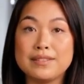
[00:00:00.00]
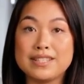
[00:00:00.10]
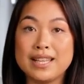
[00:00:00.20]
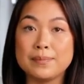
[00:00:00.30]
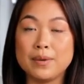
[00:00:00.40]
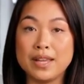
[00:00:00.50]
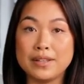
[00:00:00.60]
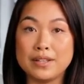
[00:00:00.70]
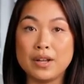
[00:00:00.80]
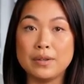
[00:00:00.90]
Step
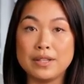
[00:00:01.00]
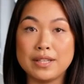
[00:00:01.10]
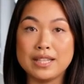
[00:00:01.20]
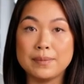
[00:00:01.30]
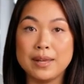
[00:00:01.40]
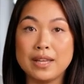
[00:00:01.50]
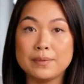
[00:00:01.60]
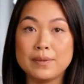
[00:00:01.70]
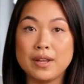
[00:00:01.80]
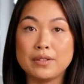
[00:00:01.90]
1 Open the
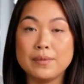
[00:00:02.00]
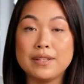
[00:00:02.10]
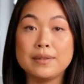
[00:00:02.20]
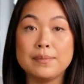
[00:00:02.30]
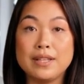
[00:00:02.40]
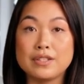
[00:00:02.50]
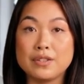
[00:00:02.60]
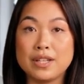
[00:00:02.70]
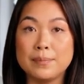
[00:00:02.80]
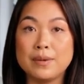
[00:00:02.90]
command prompt with
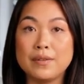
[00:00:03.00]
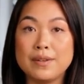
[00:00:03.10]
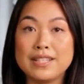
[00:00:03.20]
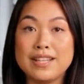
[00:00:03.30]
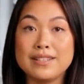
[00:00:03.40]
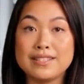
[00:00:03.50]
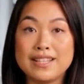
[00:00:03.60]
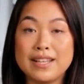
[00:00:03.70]
administrative privileges